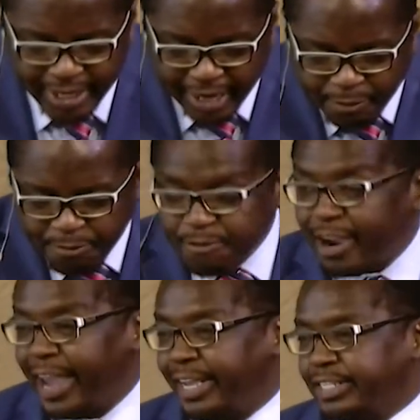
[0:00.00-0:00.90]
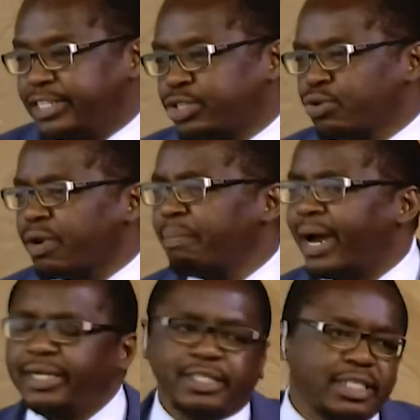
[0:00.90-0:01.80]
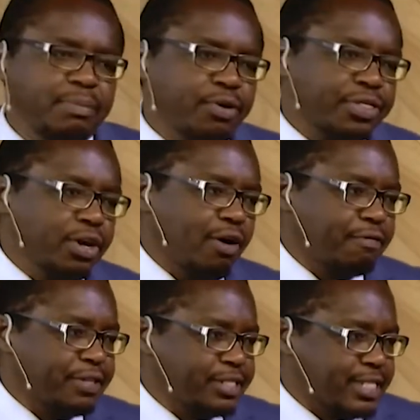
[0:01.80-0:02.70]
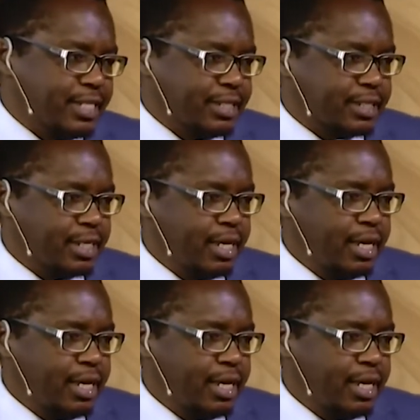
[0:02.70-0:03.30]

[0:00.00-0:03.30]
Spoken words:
that phrase to remind Timothy of these things.